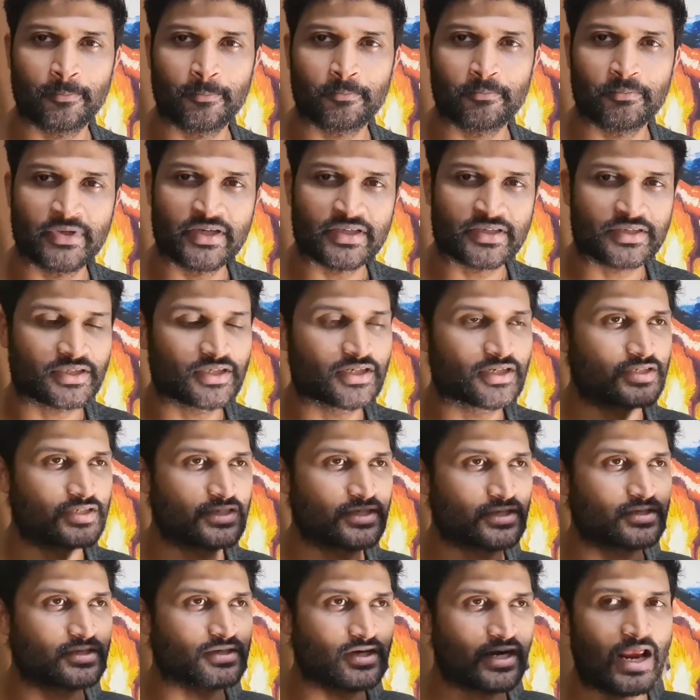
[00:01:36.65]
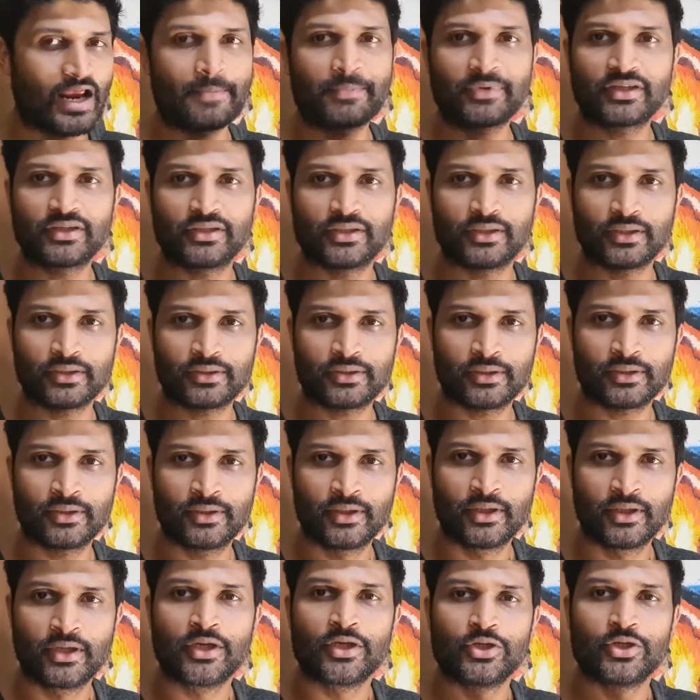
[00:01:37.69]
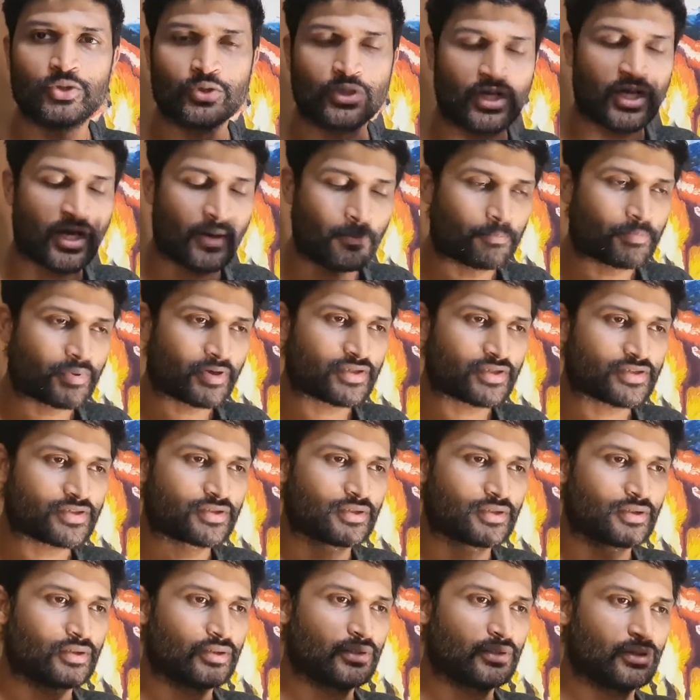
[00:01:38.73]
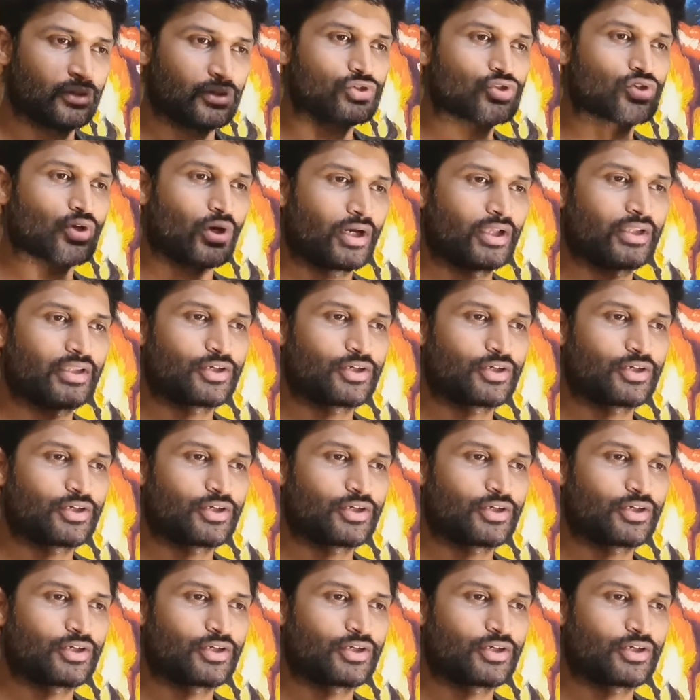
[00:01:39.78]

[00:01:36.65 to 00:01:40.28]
Basically, it's just ramming the earth. You compress the soil